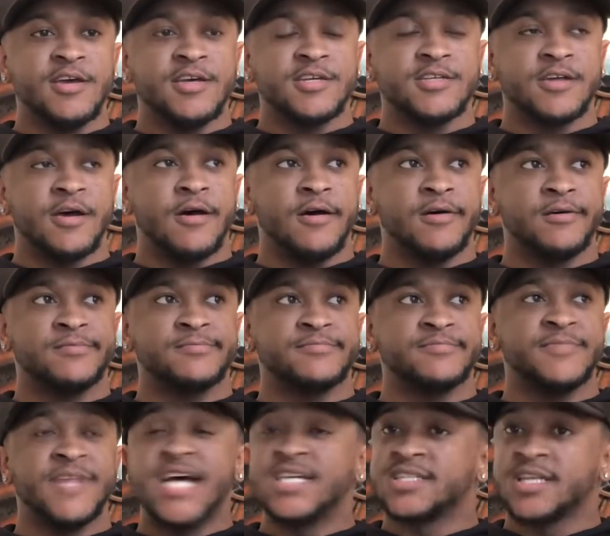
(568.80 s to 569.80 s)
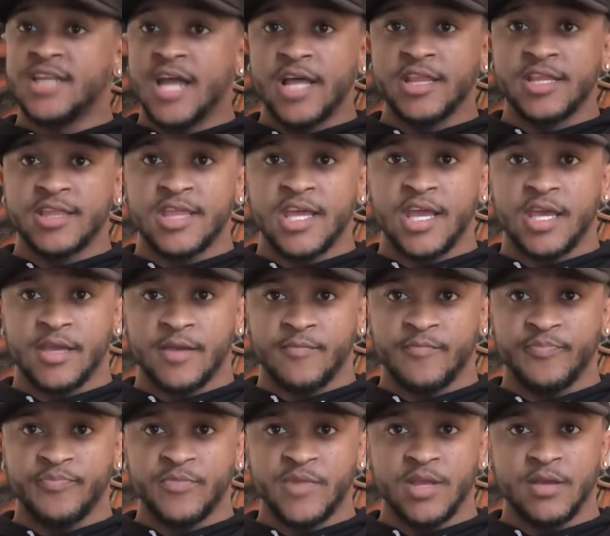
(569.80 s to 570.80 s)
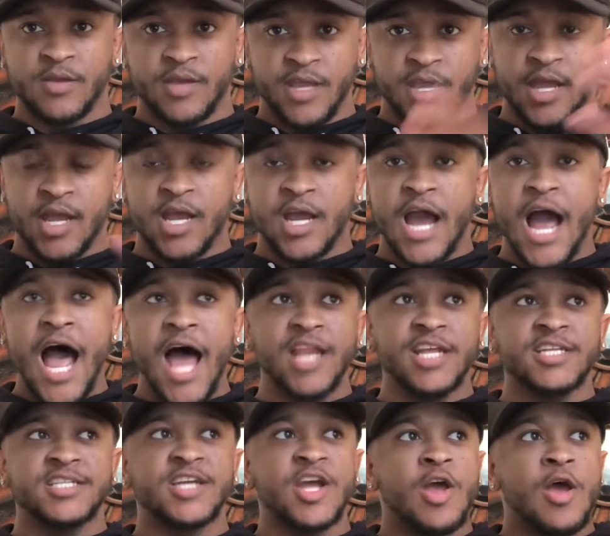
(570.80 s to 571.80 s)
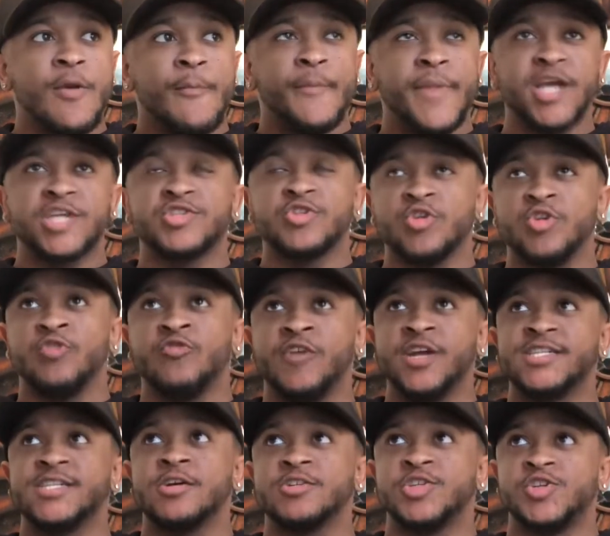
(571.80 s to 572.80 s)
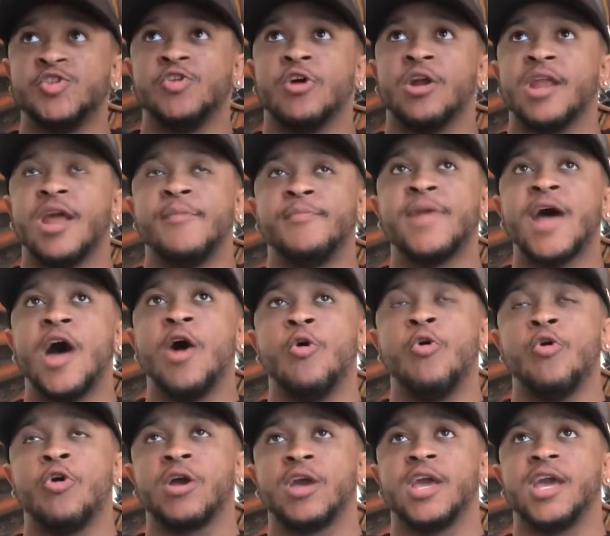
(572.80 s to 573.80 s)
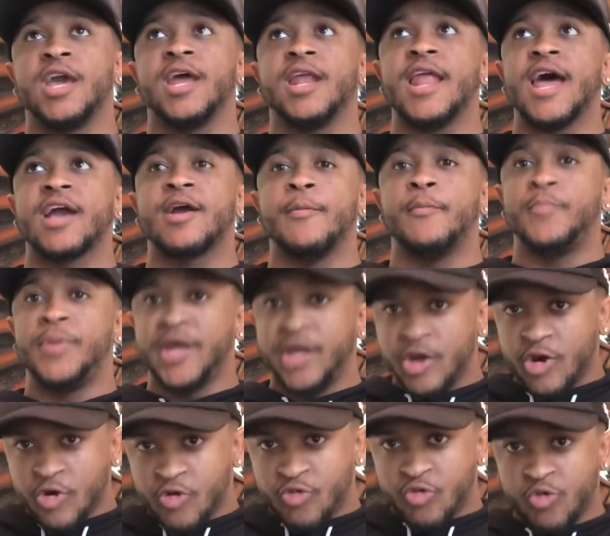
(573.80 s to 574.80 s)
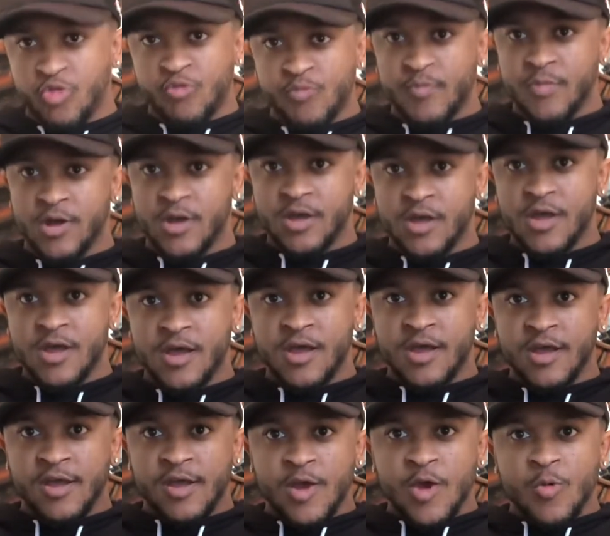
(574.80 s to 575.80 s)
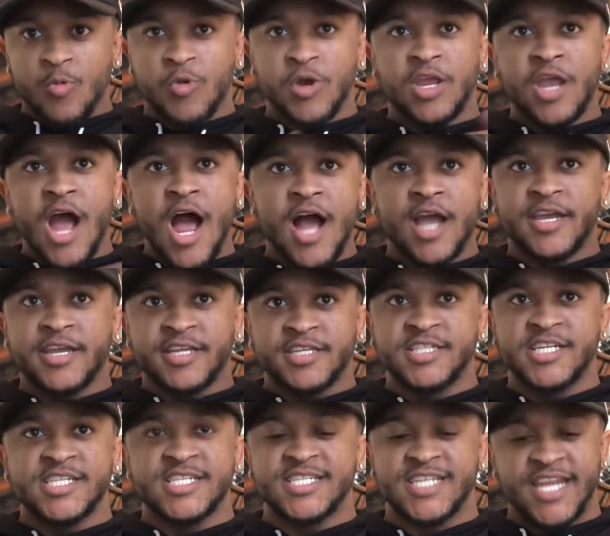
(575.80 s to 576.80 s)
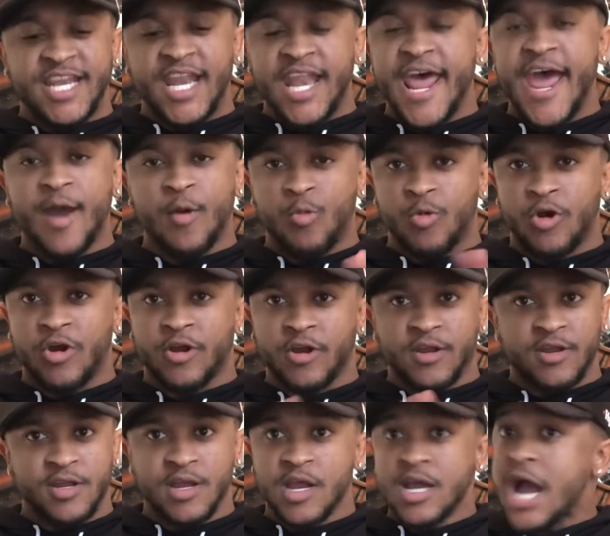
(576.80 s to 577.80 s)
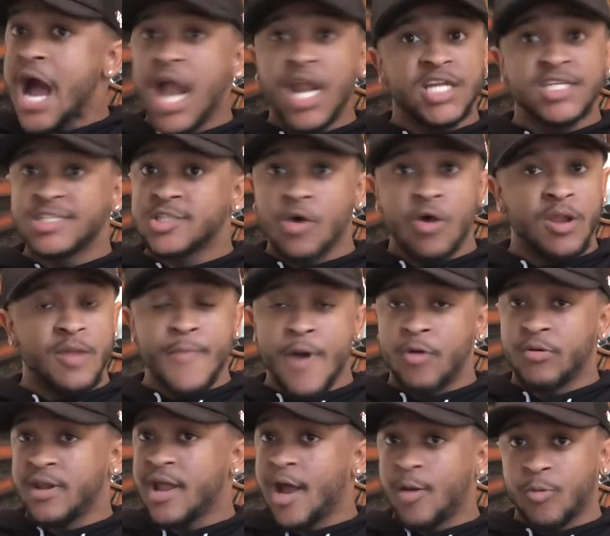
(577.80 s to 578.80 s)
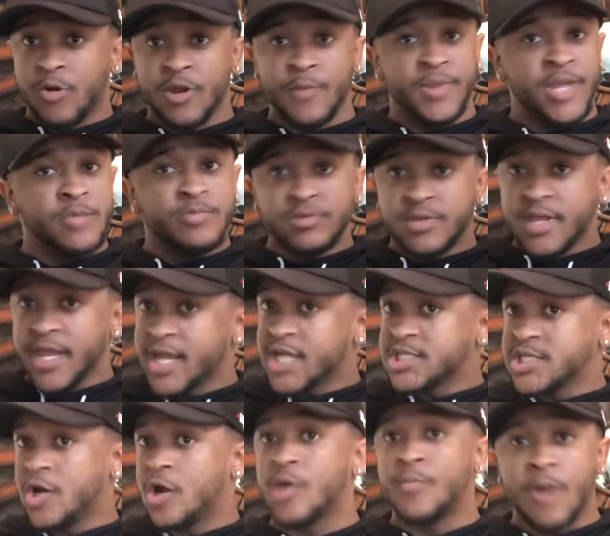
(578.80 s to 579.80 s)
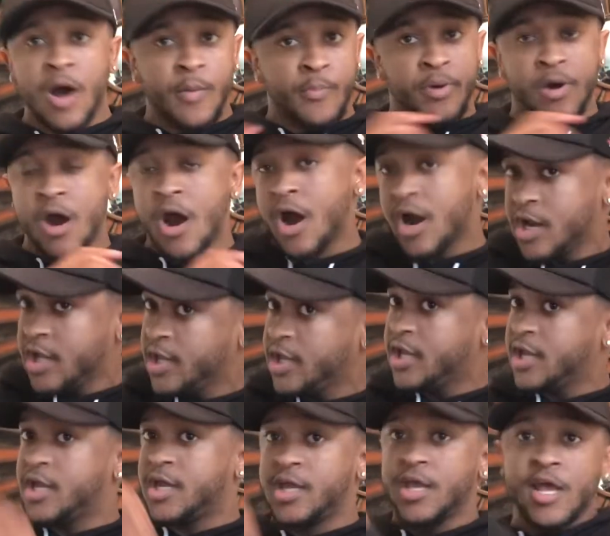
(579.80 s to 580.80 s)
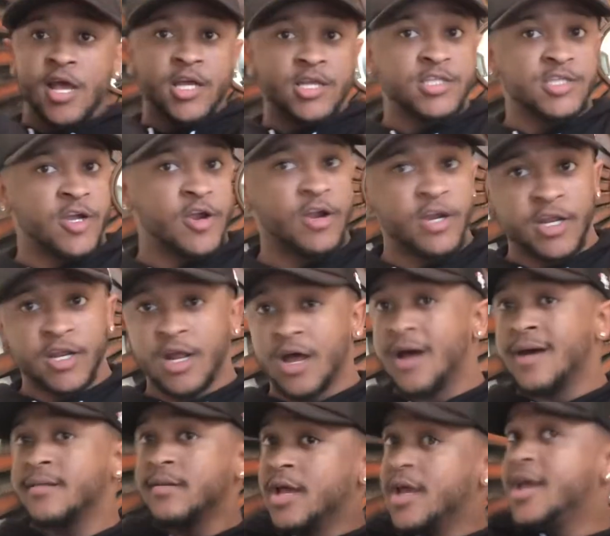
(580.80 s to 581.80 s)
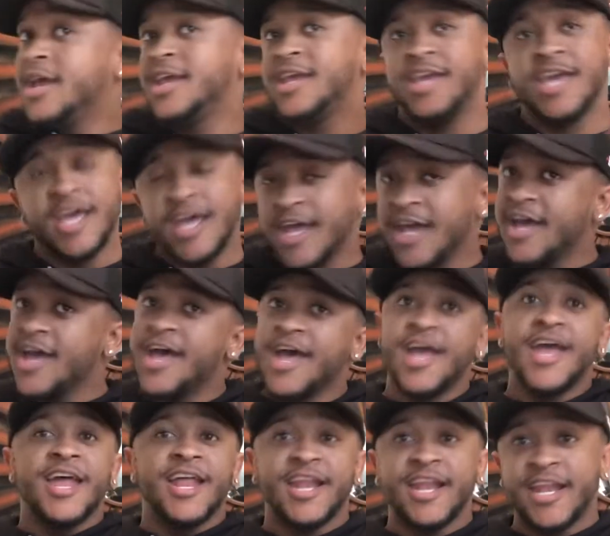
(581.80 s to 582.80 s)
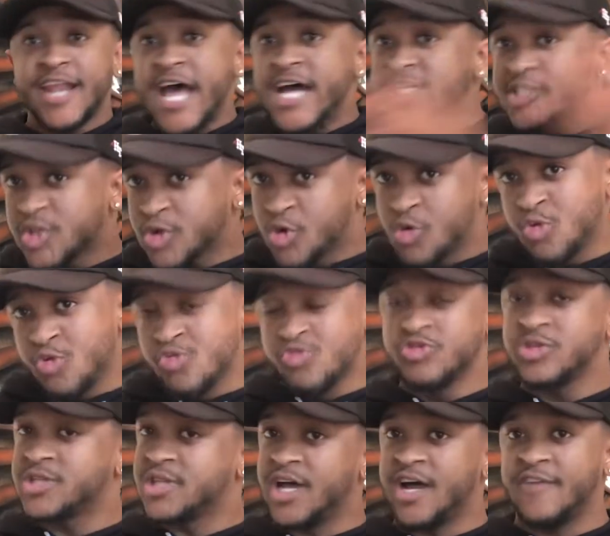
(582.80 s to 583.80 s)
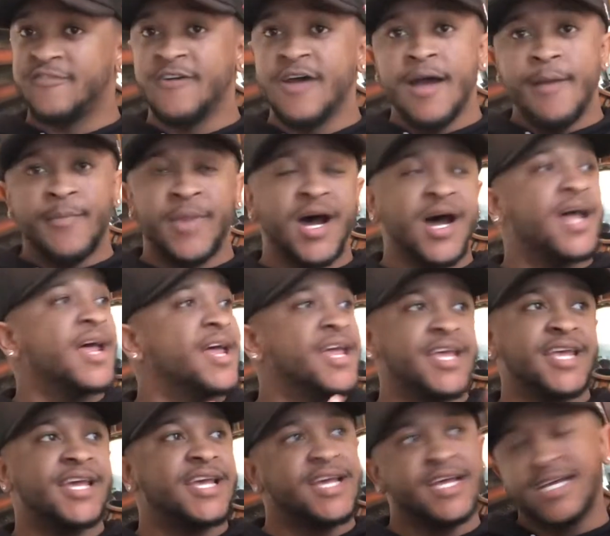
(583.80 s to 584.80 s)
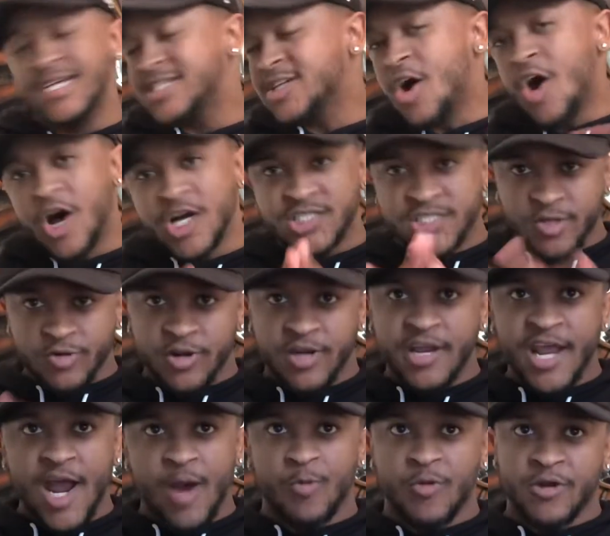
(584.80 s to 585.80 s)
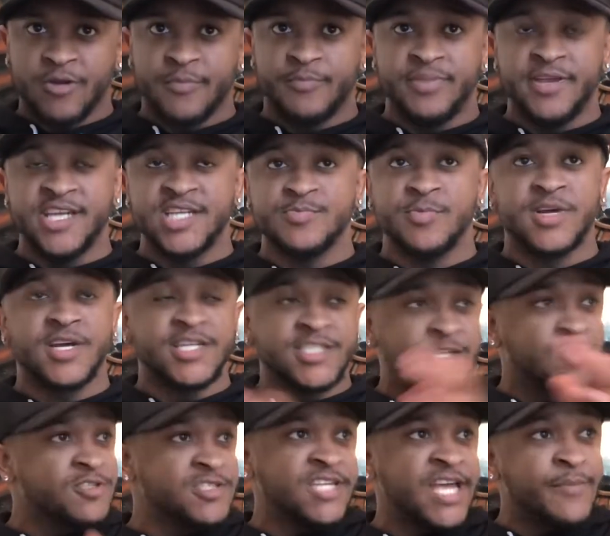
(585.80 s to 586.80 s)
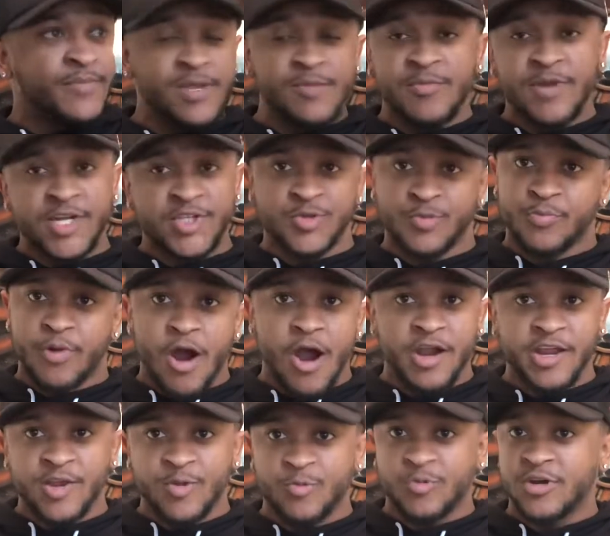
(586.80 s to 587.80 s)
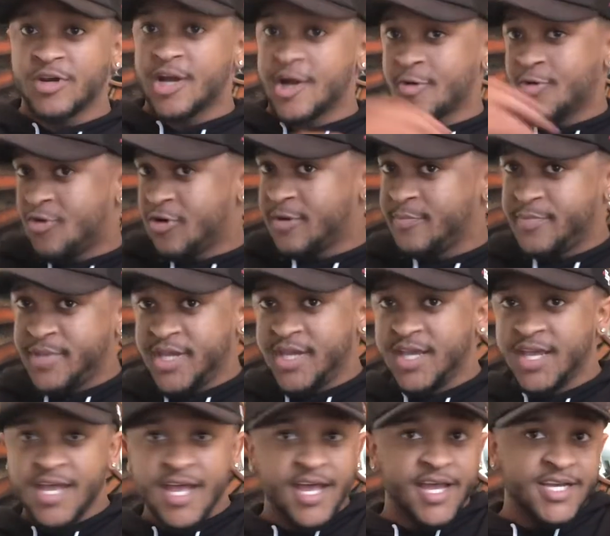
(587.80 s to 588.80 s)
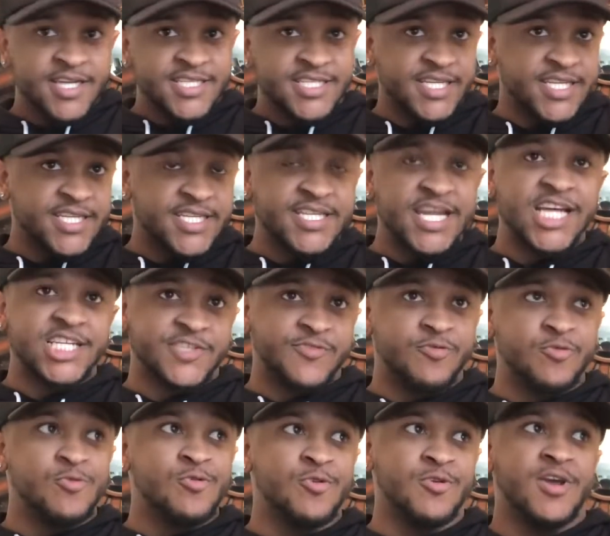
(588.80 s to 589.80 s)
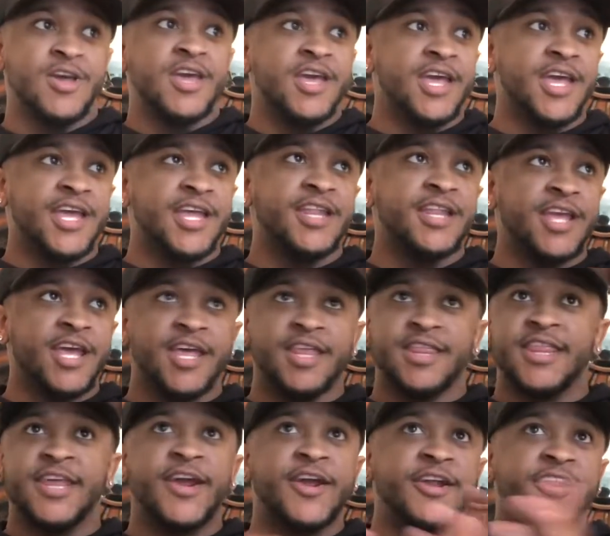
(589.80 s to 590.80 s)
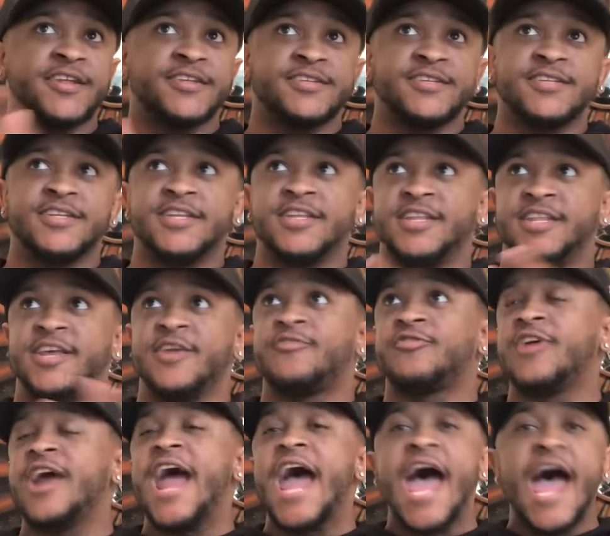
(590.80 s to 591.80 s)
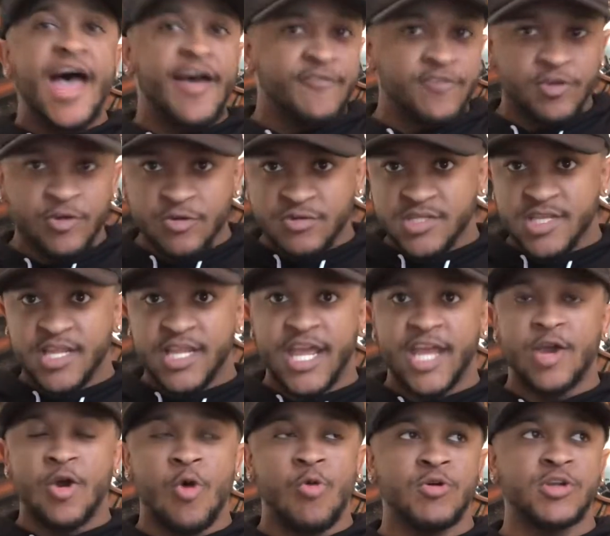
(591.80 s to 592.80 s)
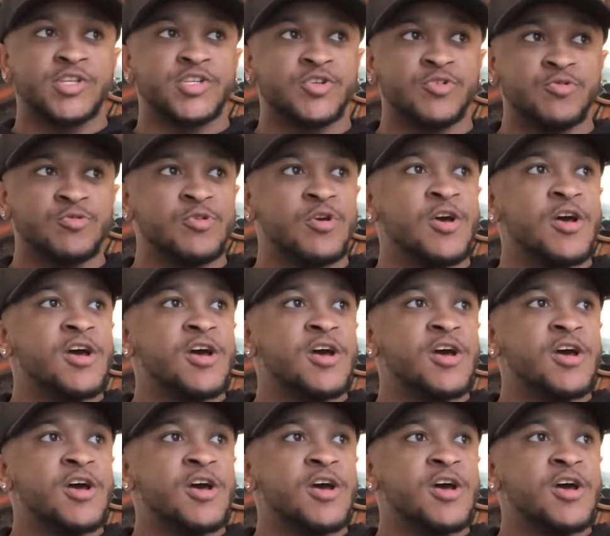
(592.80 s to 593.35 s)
That's another thing. In college, make sure you reach out to your alumni or get like a peer group where y'all can just network. College is all about networking. People think it's all about partying, turning up. Yeah, that's the cool stuff, but it's also the networking piece because those same people that you're partying with are going to be successful in their different avenues that they go into.